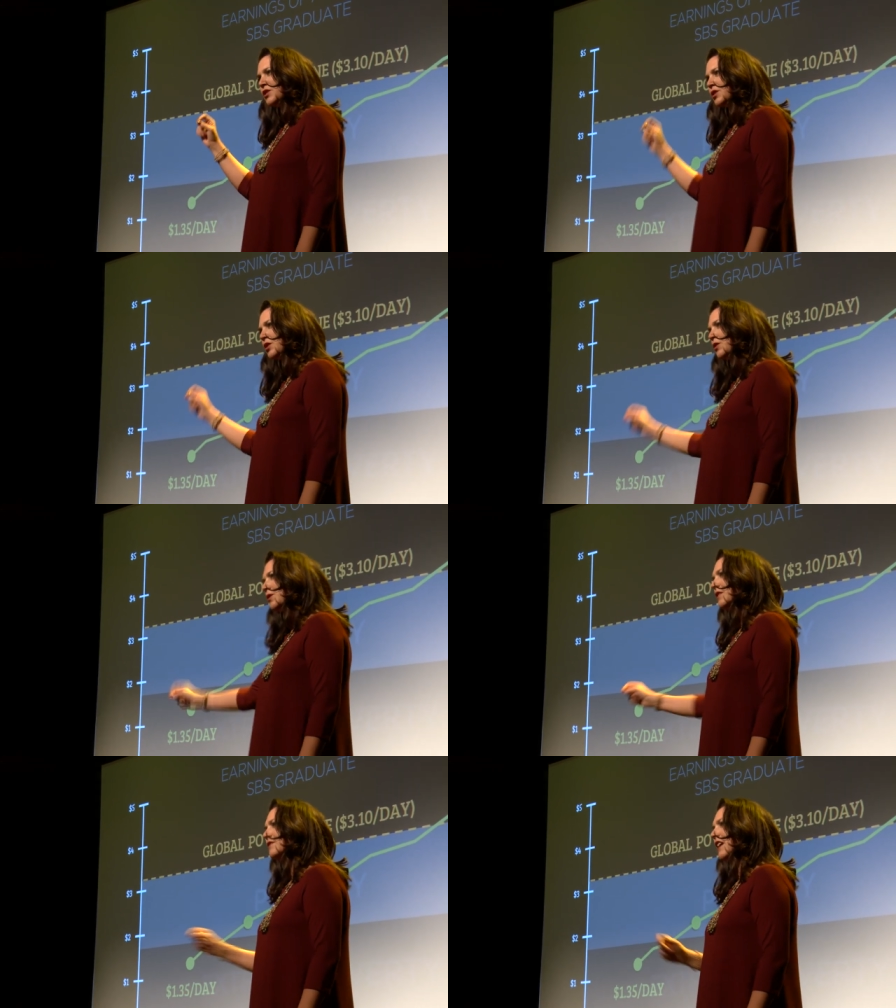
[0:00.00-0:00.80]
Two
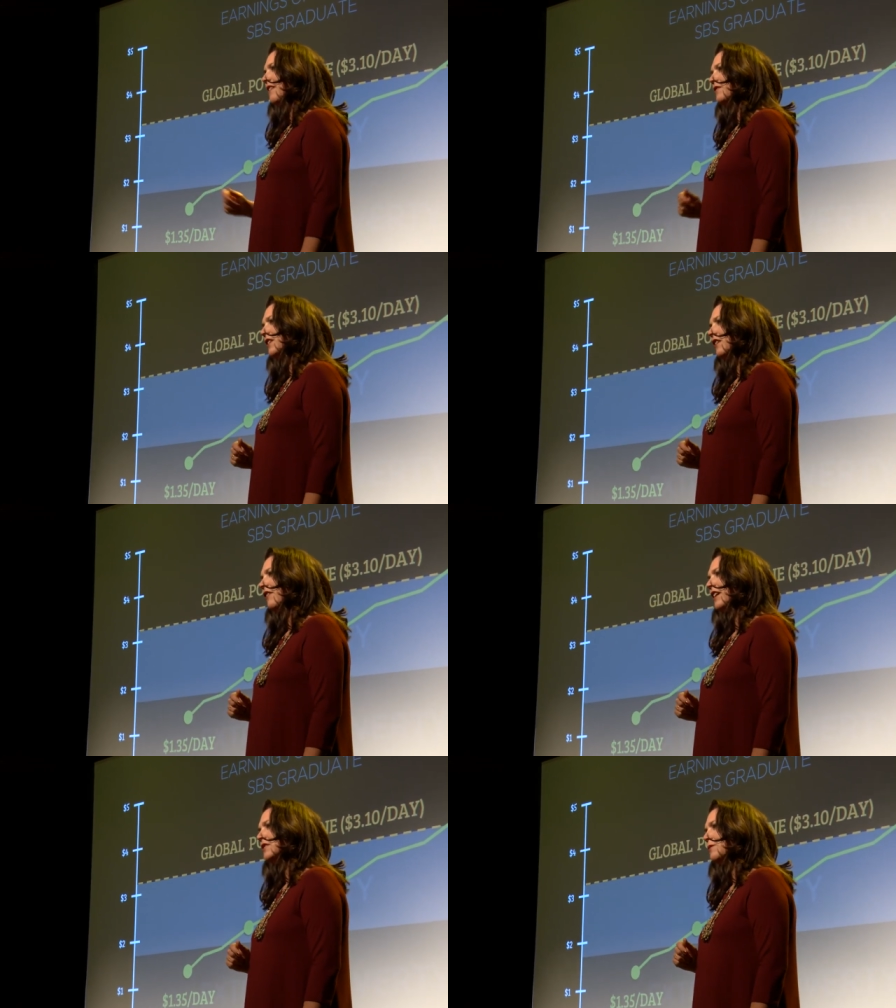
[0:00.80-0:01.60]
years after they
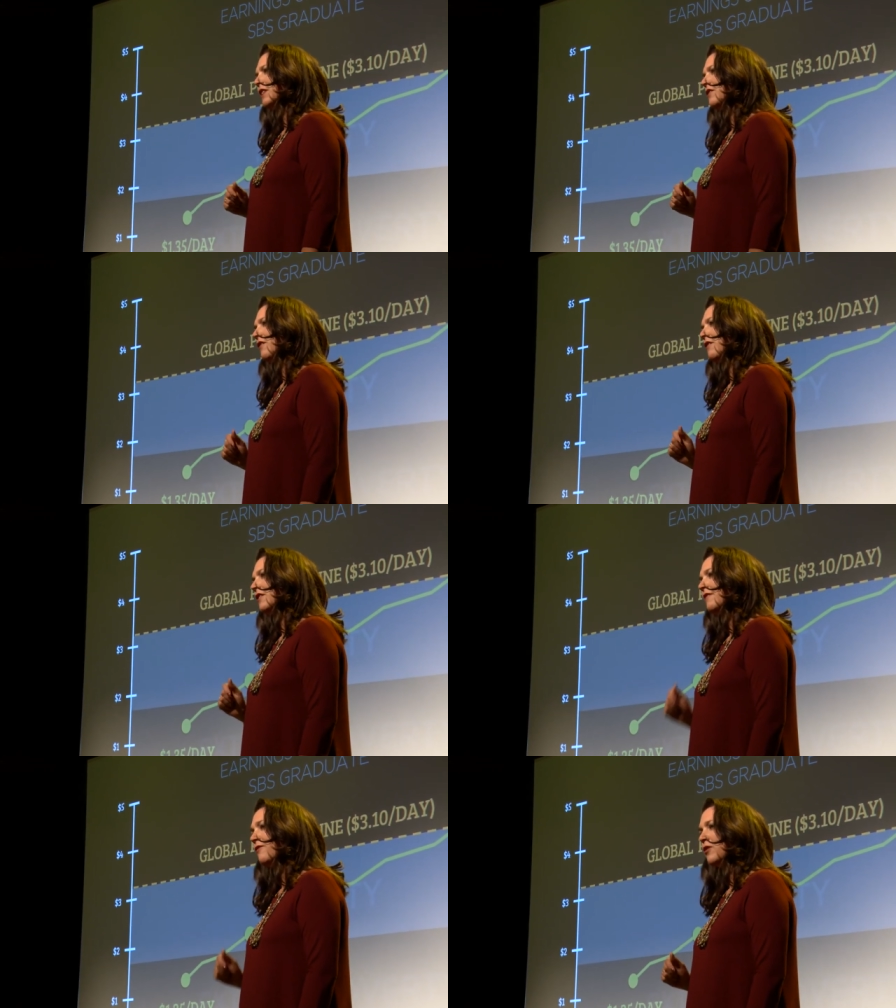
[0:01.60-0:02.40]
graduate, they're
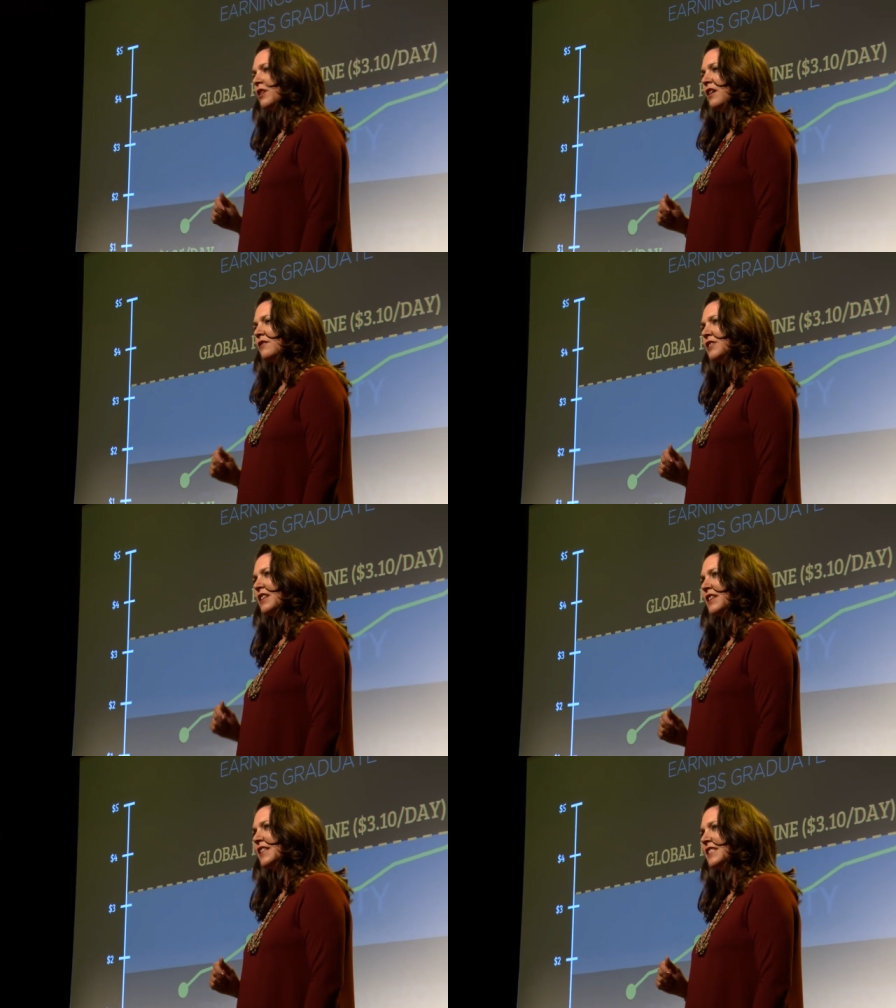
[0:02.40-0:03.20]
earning
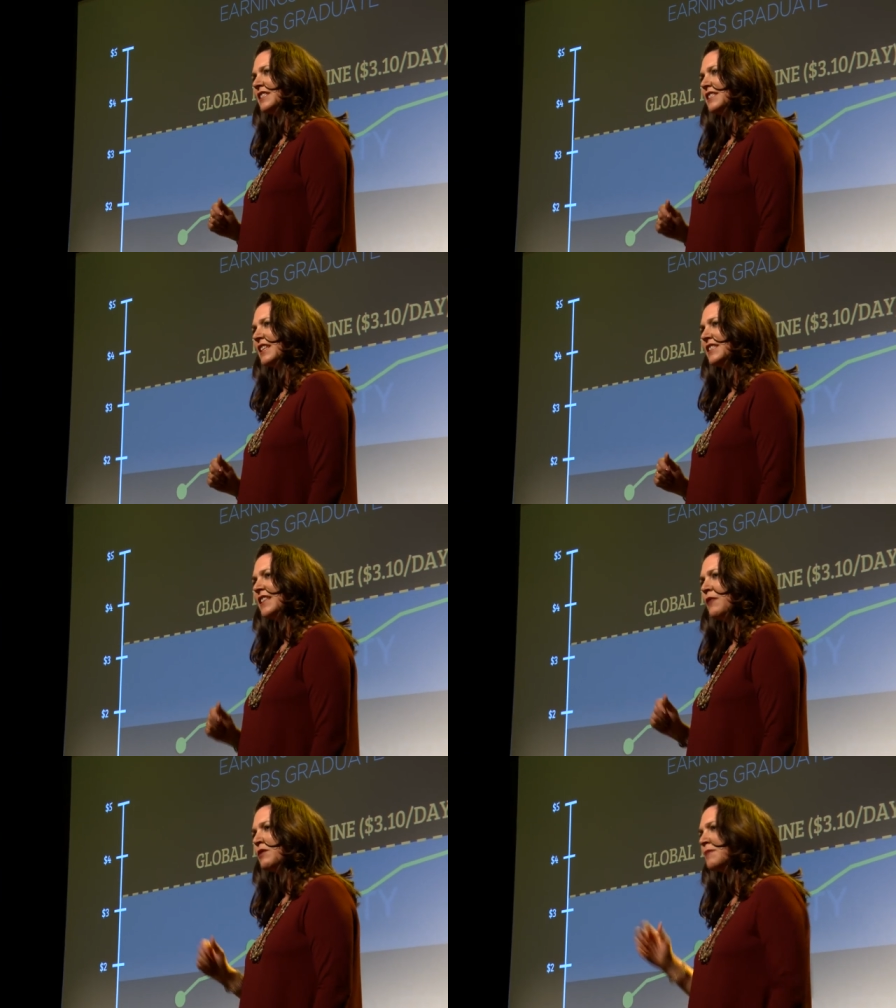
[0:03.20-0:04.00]
$4.19 a
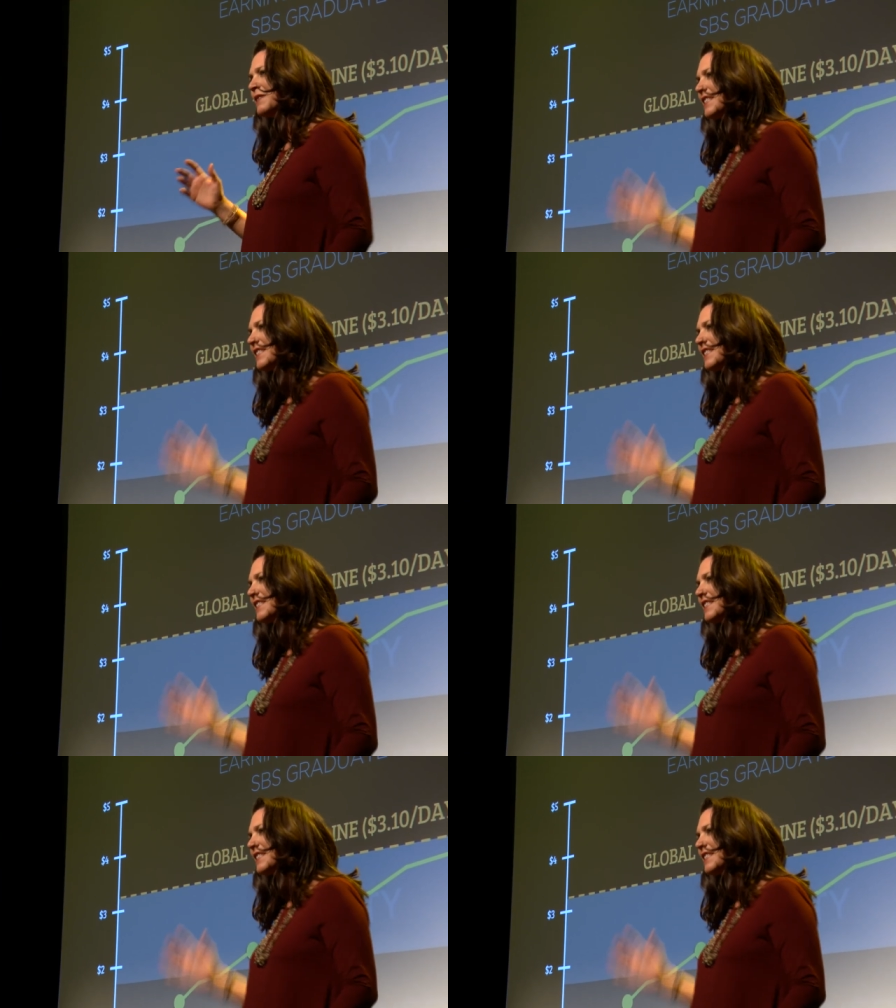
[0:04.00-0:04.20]
day, which means